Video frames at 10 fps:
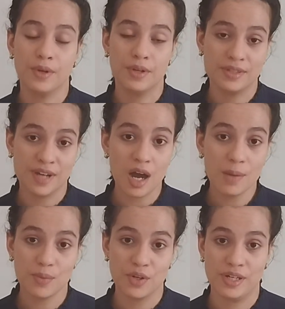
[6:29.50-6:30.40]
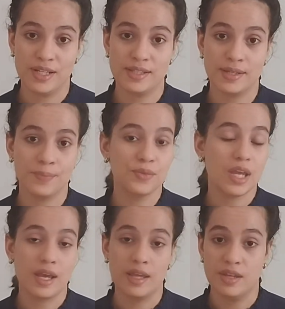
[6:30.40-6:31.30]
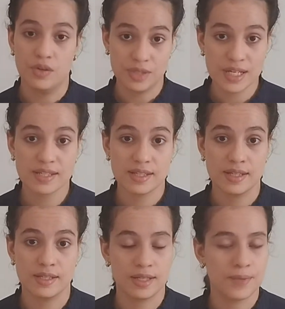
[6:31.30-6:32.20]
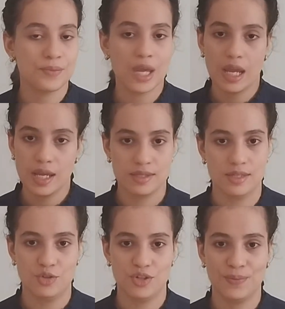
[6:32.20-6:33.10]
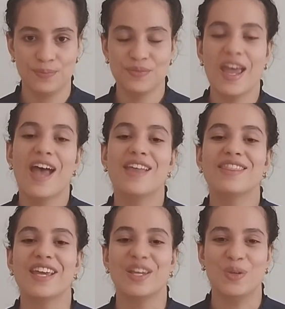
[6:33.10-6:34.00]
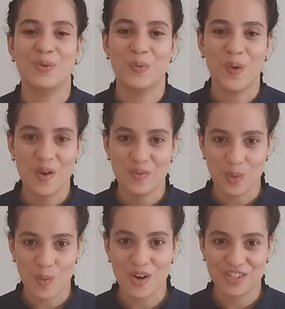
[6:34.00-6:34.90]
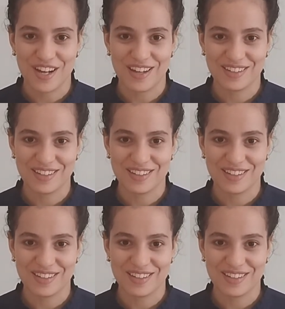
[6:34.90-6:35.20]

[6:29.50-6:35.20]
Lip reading: time periods and their tenses, etc. And thank you for watching.